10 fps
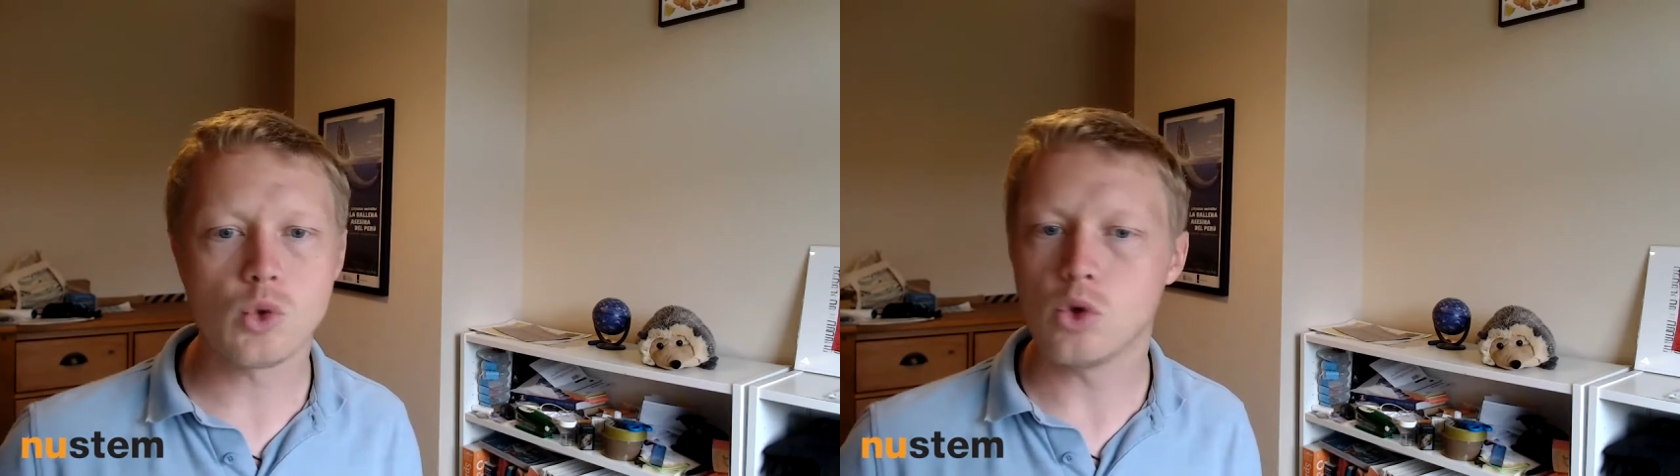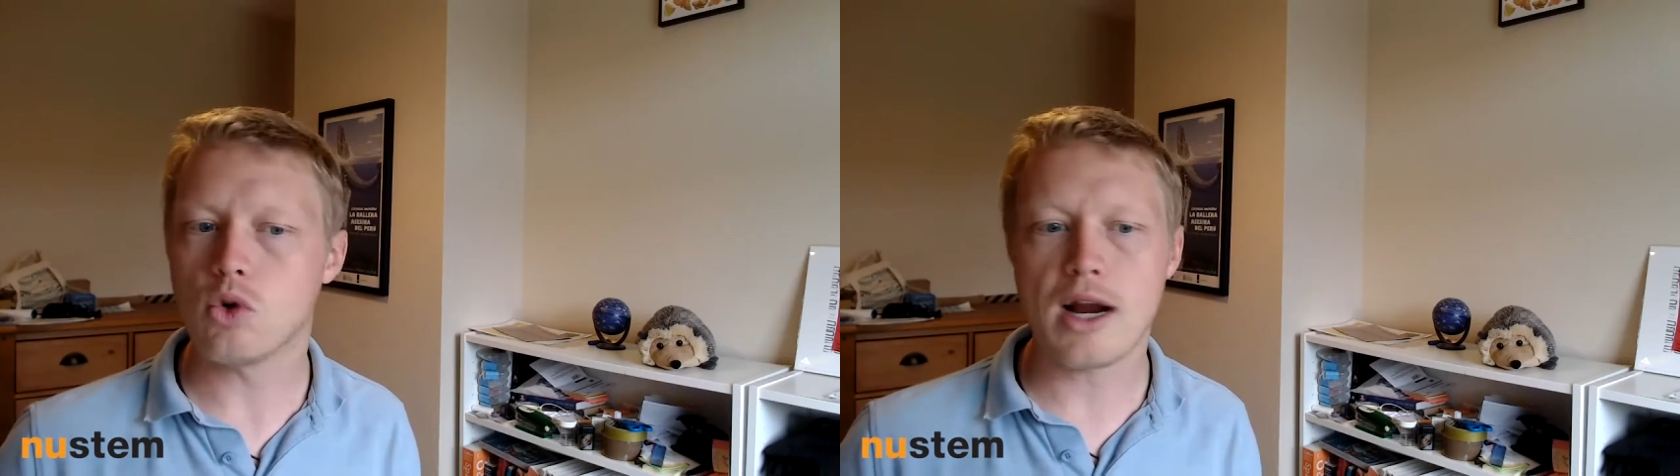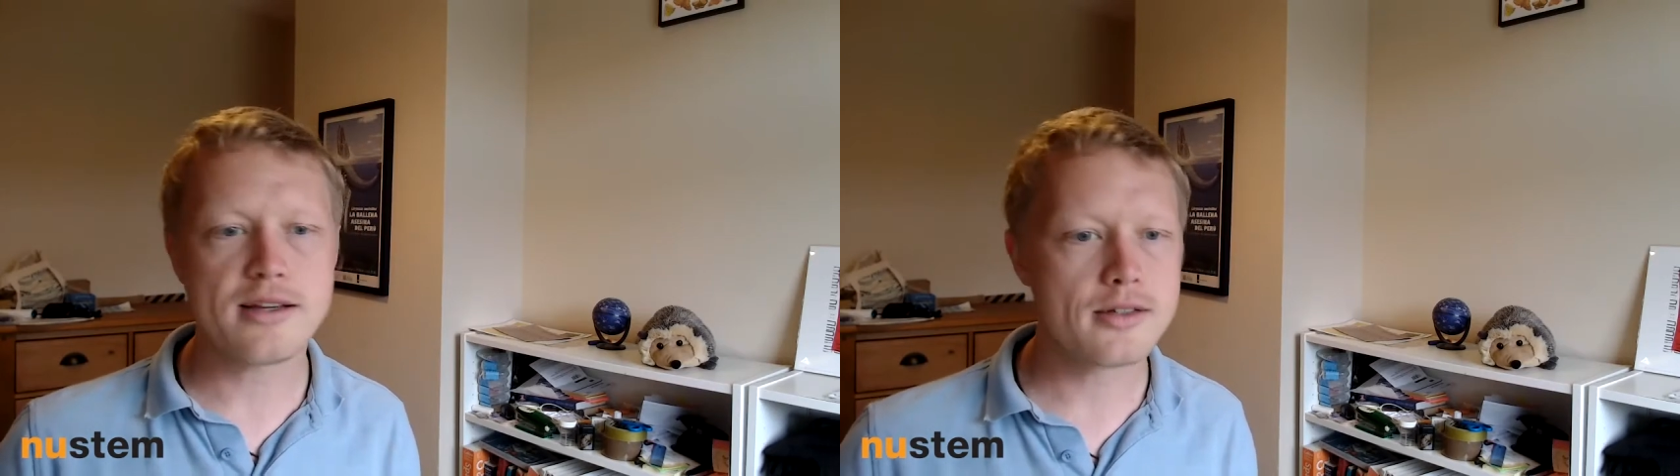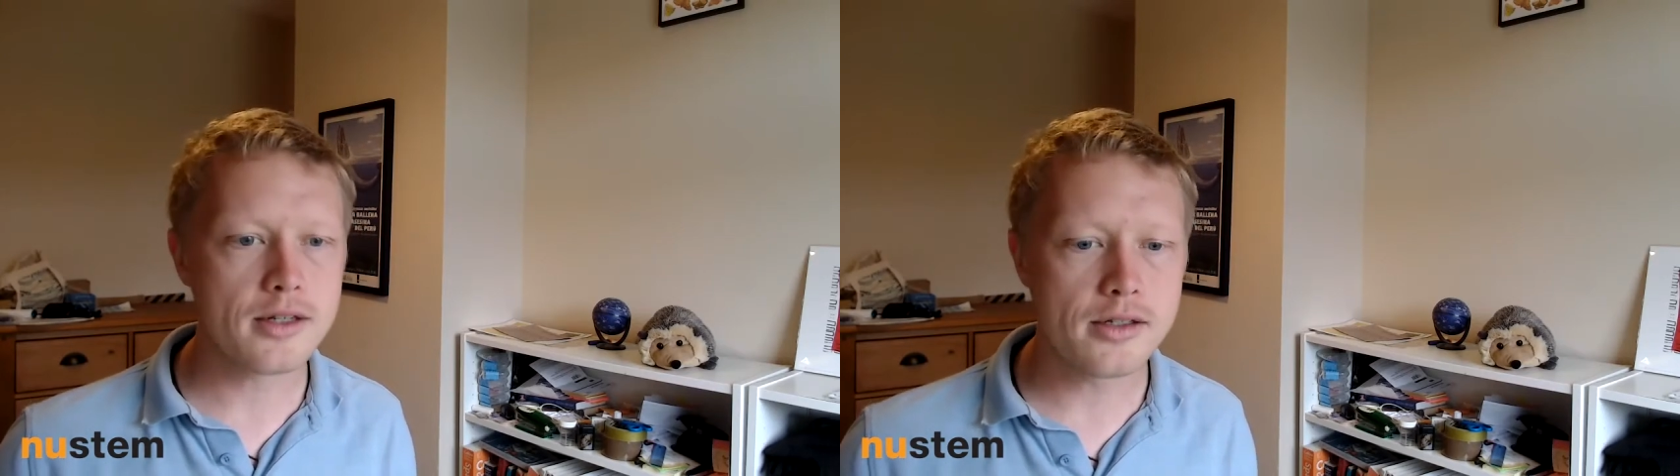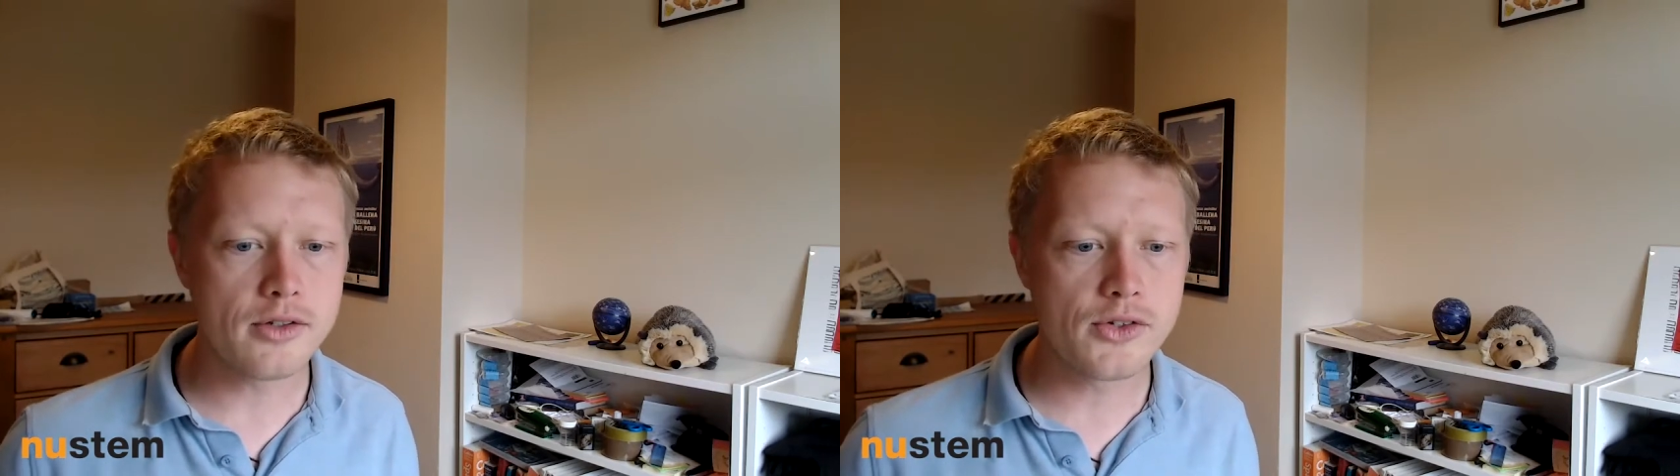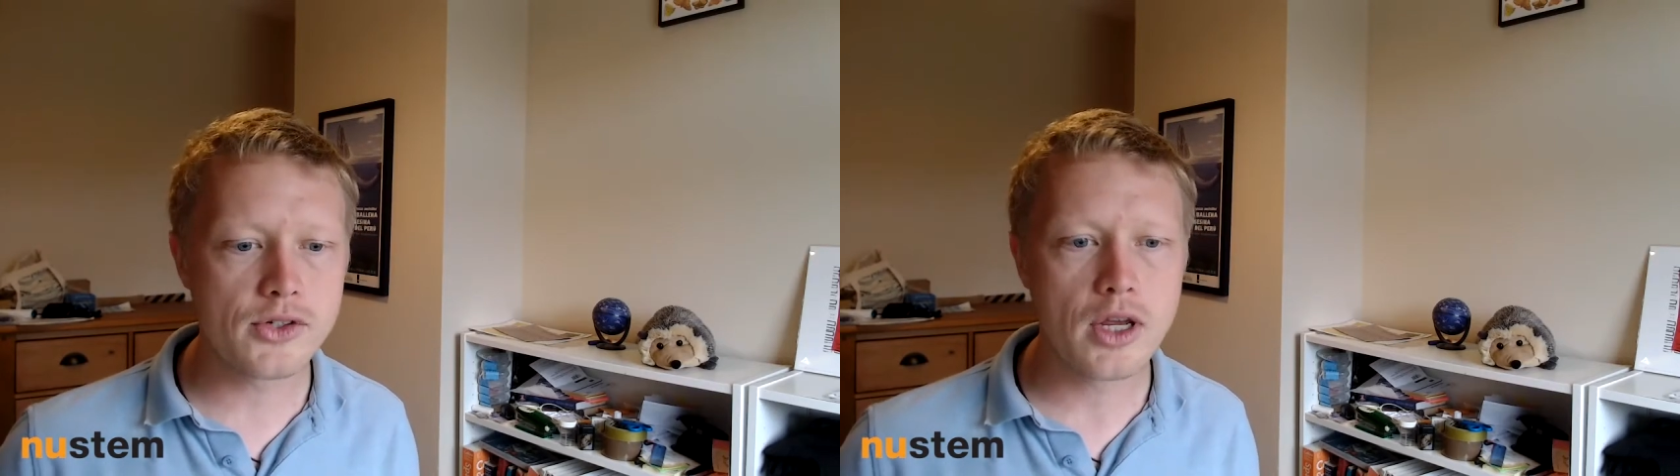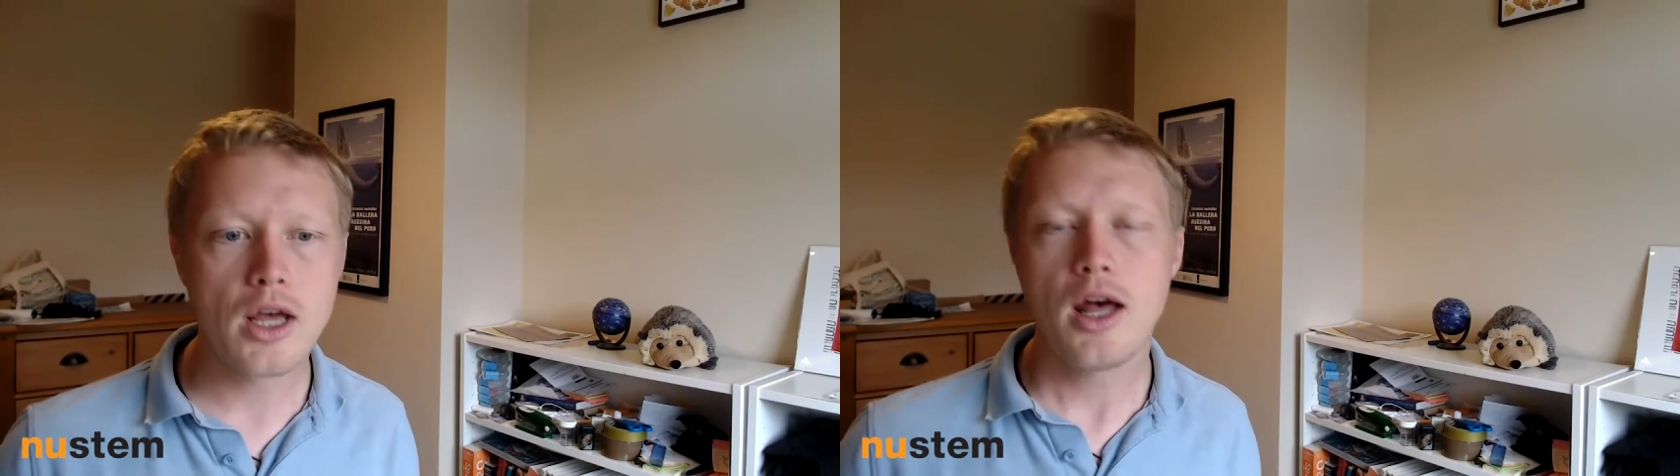or grasslands,